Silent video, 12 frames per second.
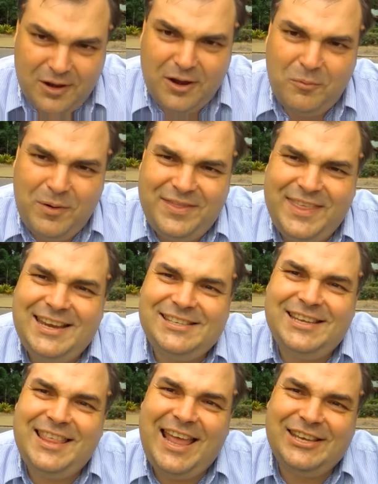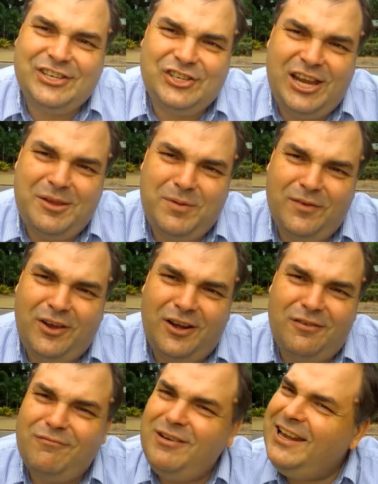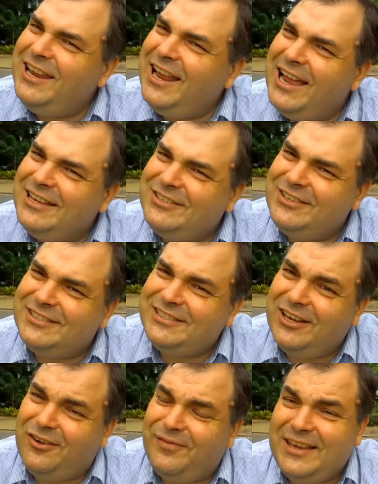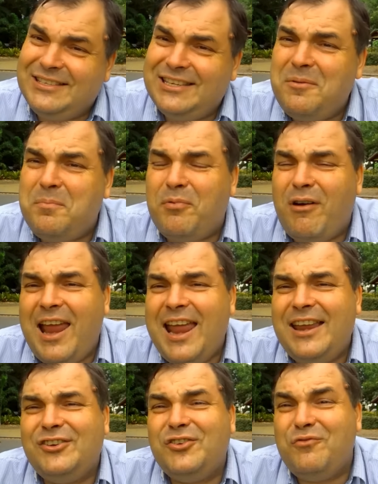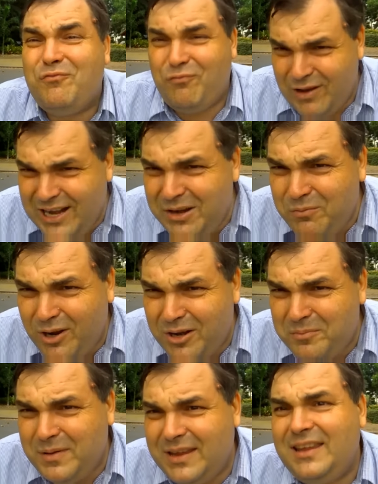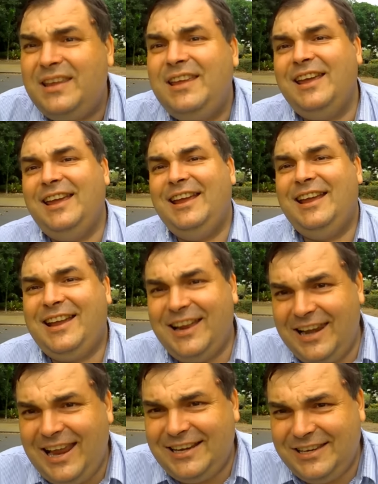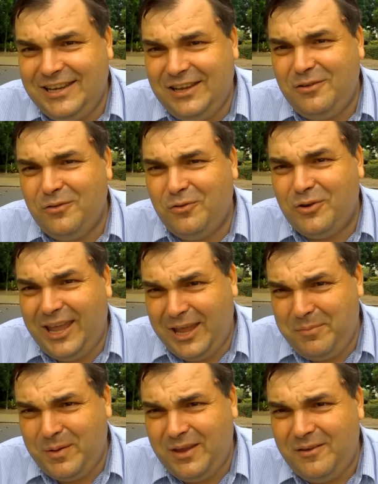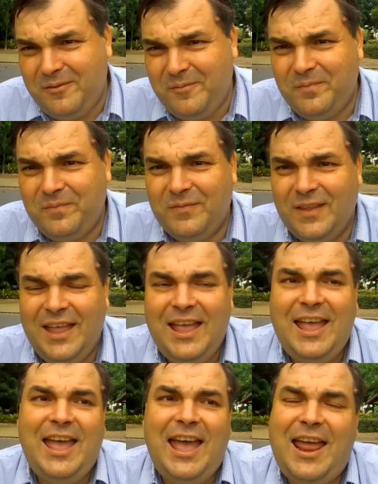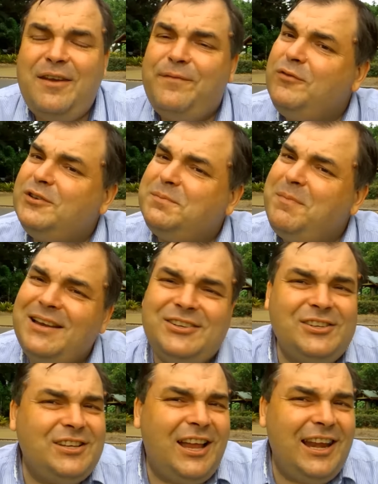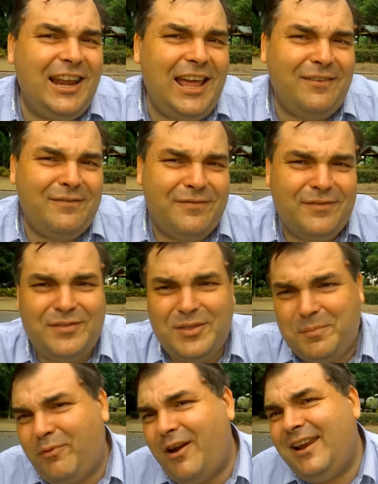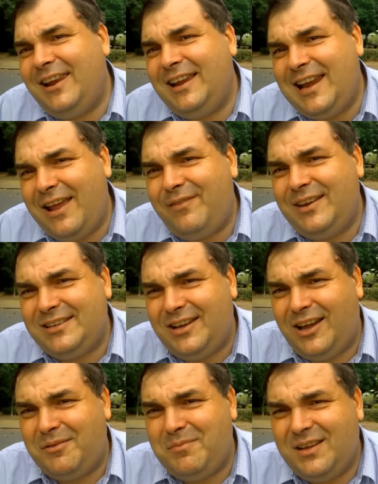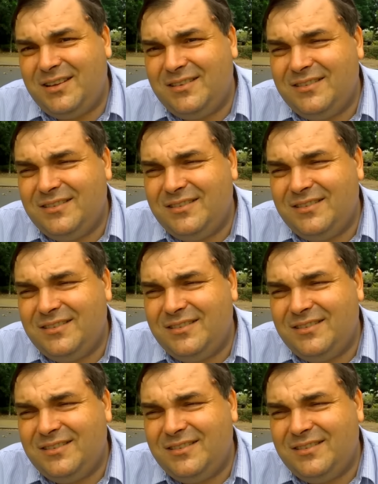when things are that cheap, you've got to really ask yourself, is that a brand you really want to be collecting or keeping? And for as much as I love the Breitling Navitimer,